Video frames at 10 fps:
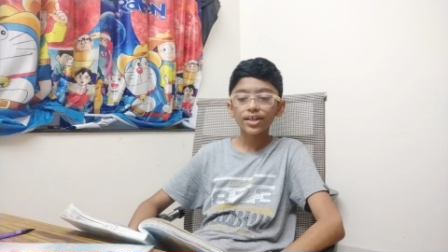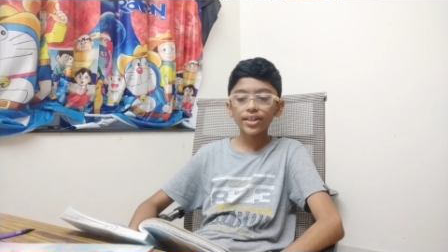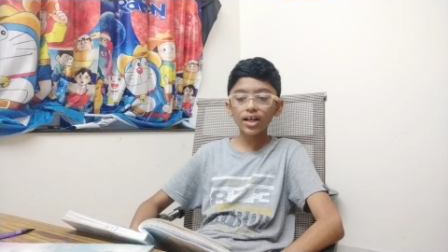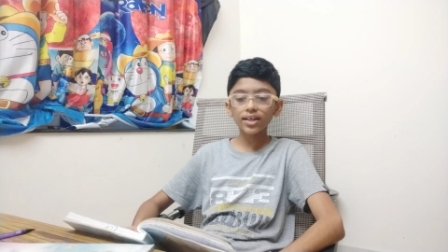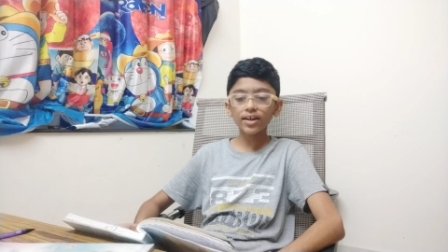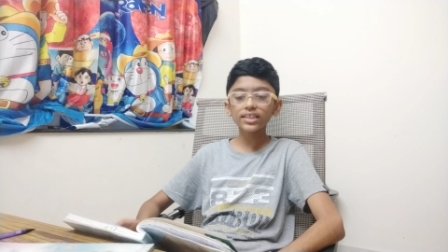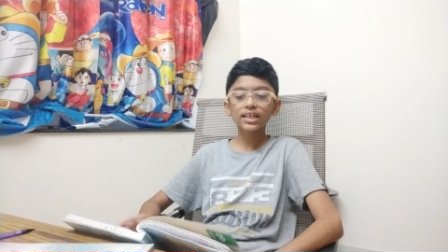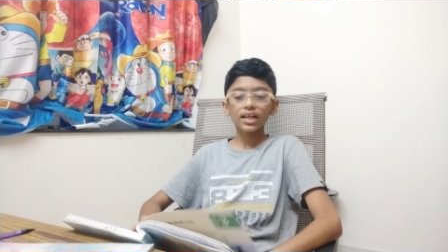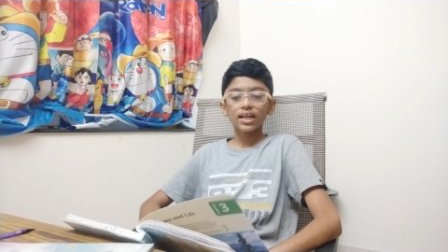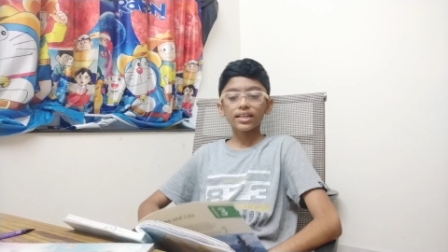Now, right?
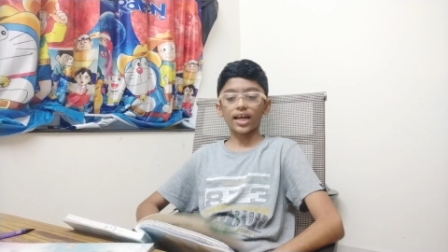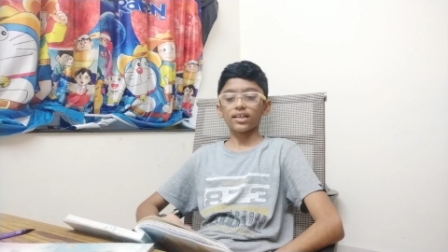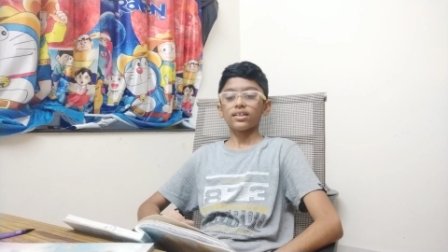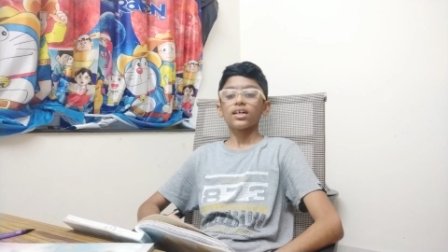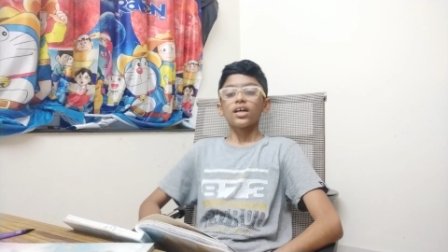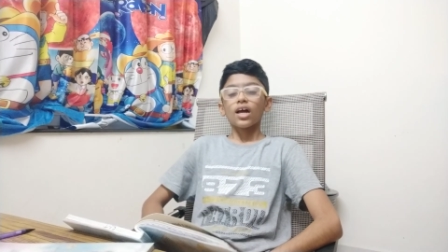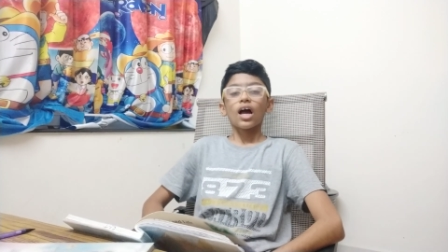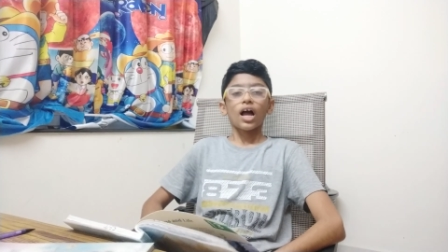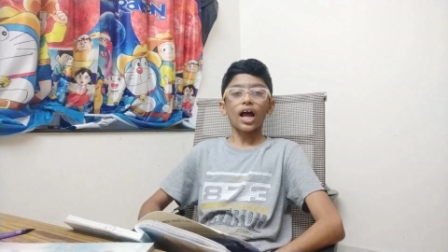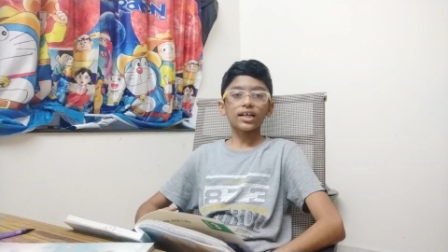Then,
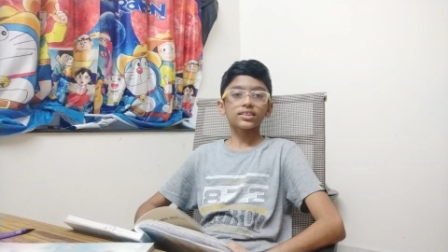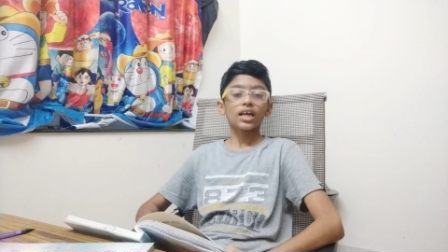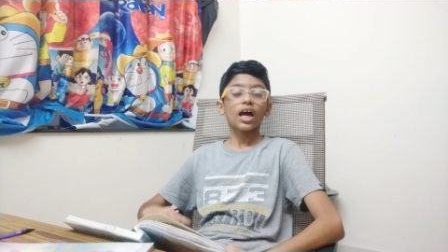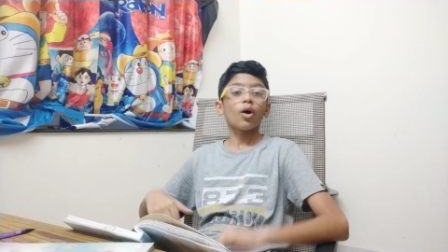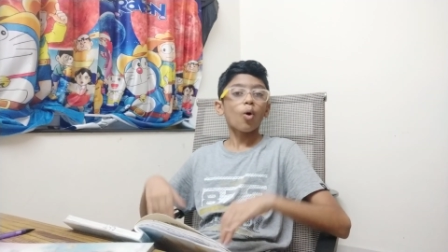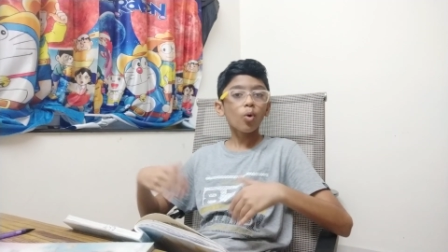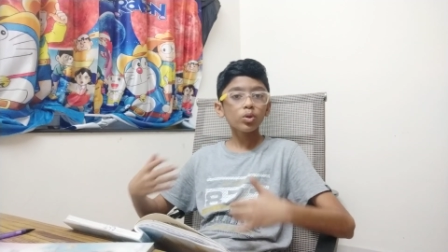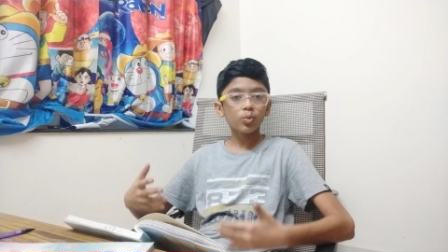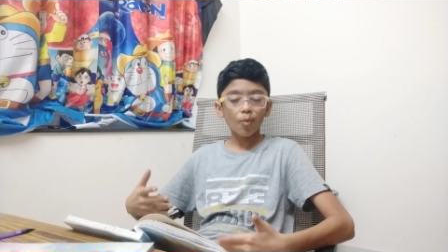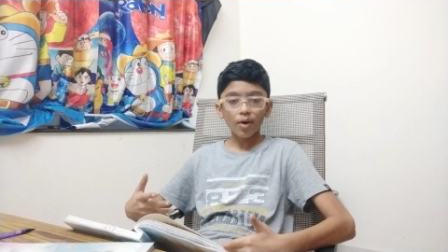as
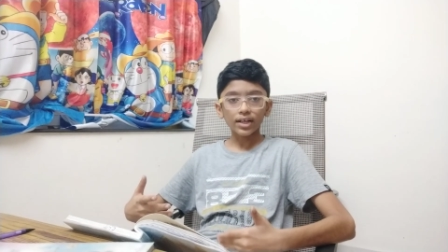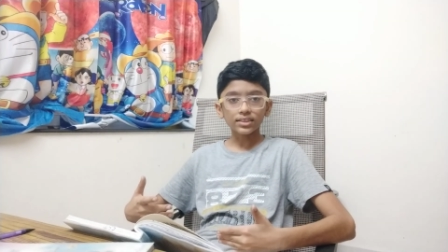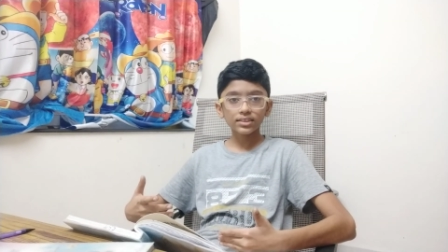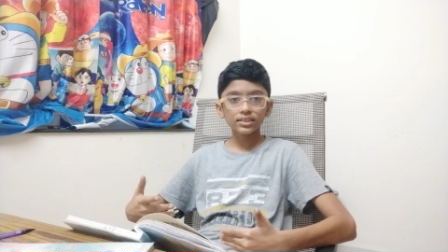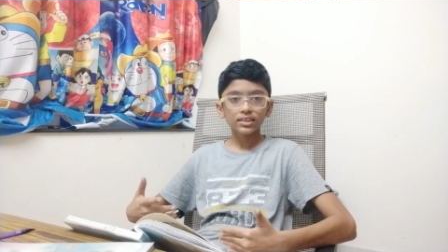old ones,